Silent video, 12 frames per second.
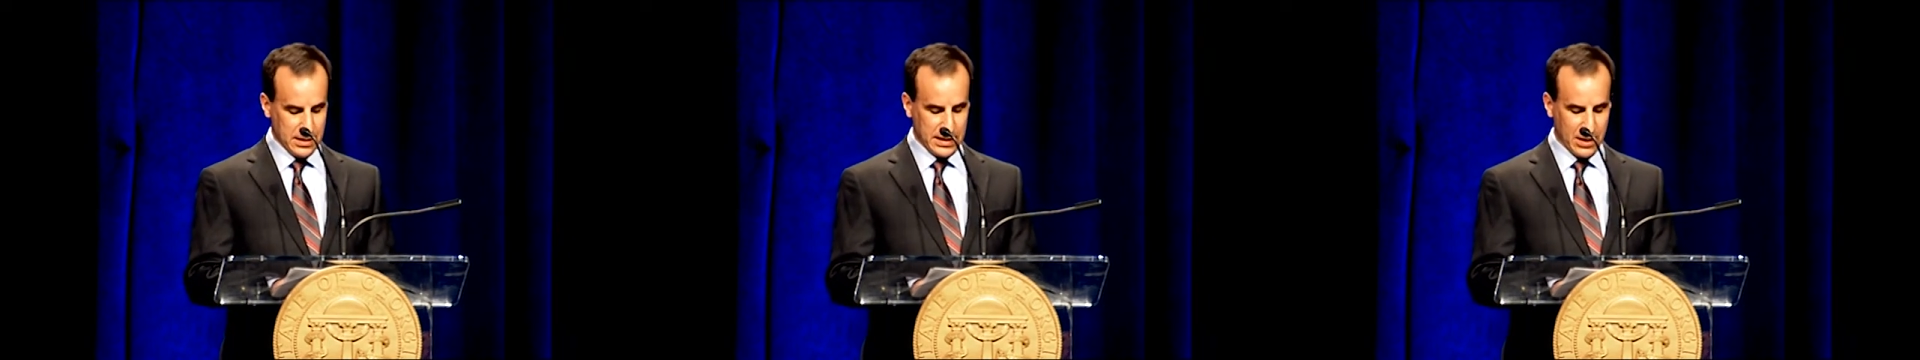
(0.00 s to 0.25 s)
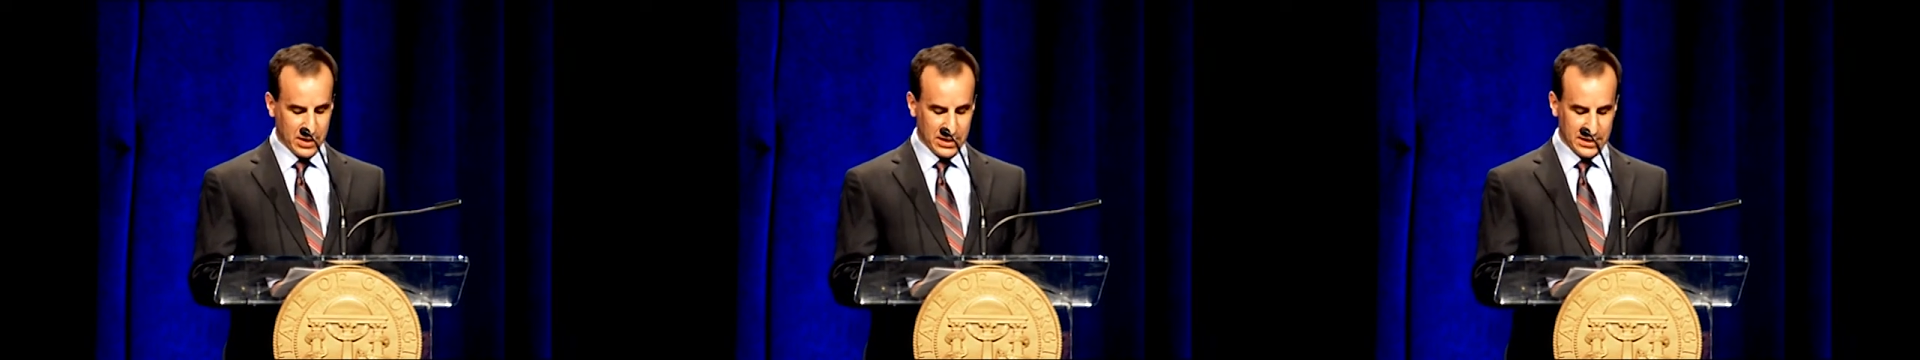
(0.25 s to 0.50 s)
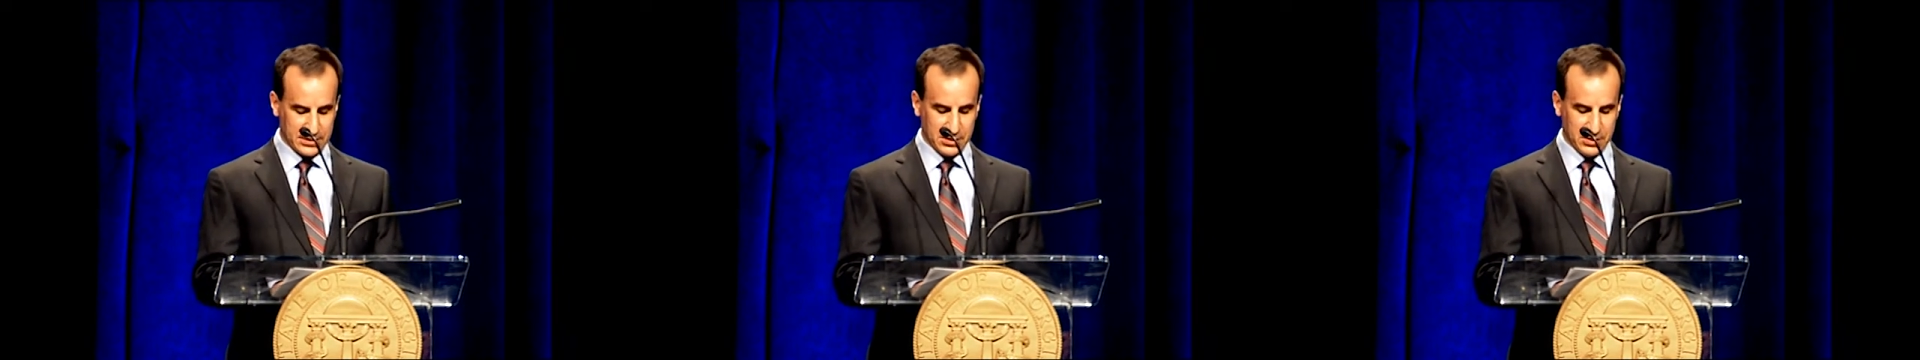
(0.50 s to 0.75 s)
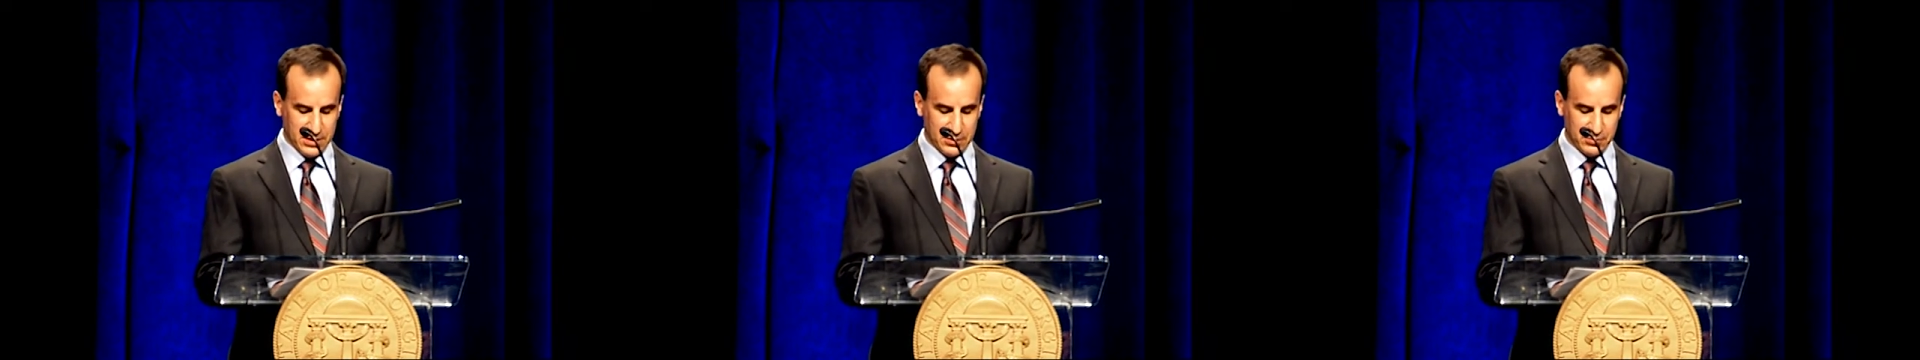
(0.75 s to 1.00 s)
Now I'd like to
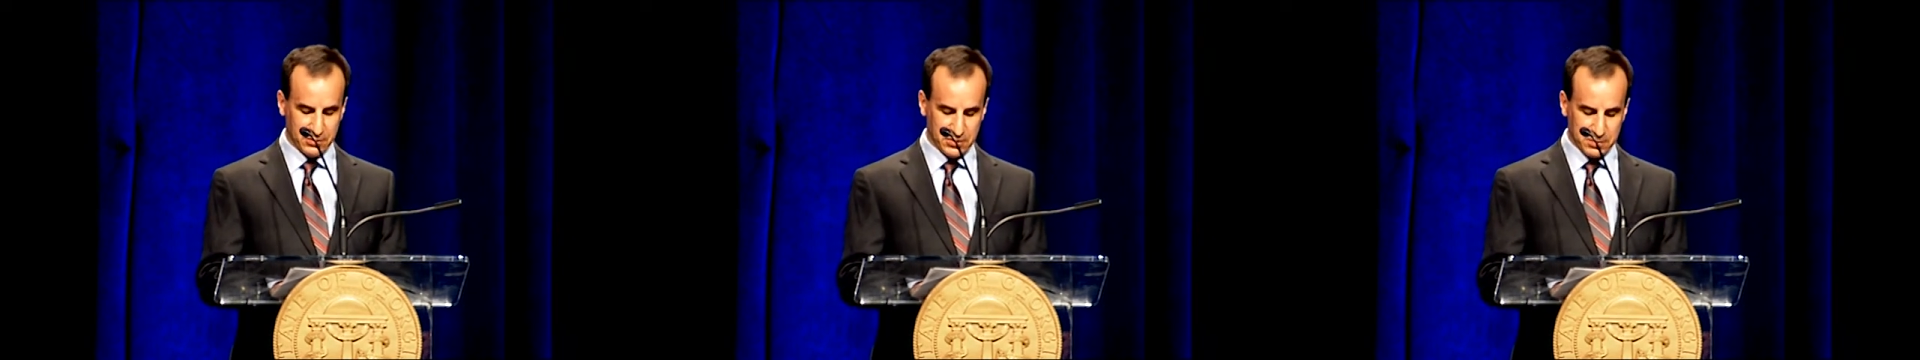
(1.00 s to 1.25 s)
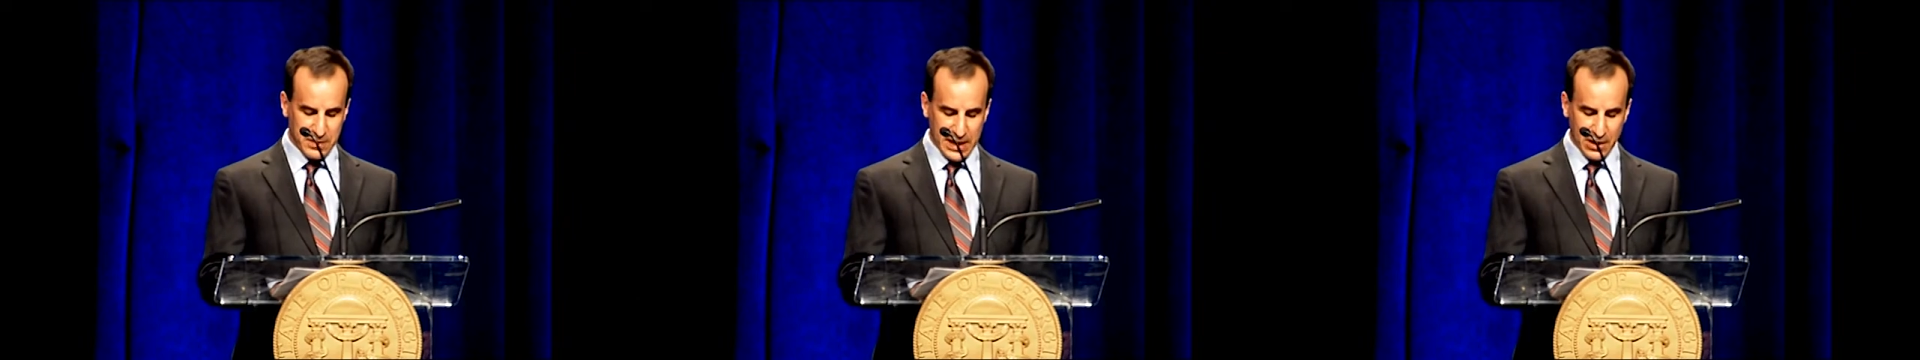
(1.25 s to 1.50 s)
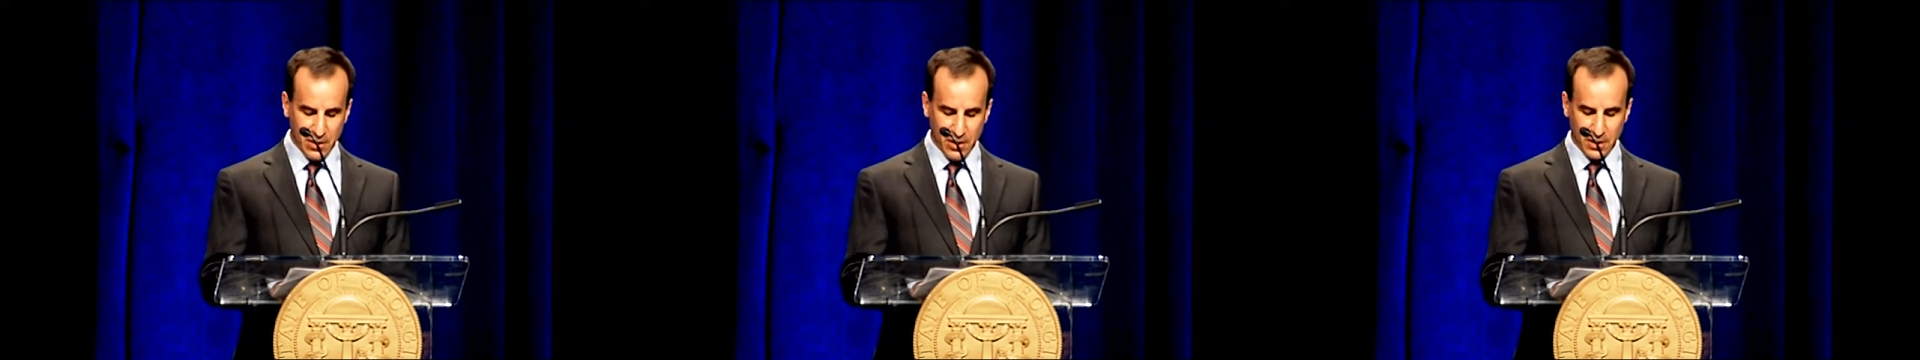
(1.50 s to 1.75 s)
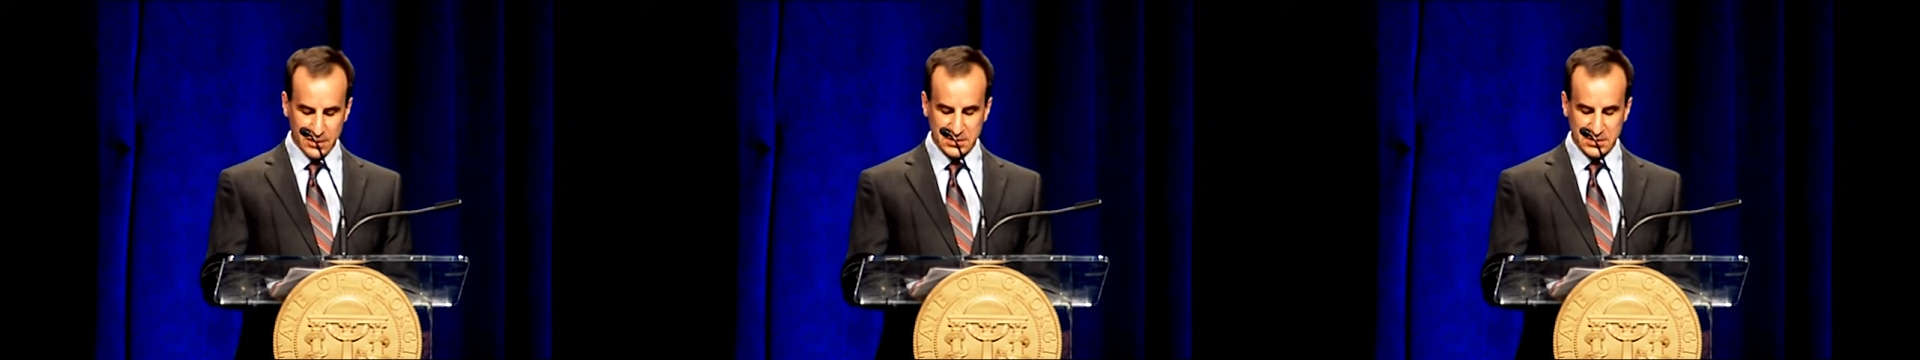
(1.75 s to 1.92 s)
introduce Matt Card,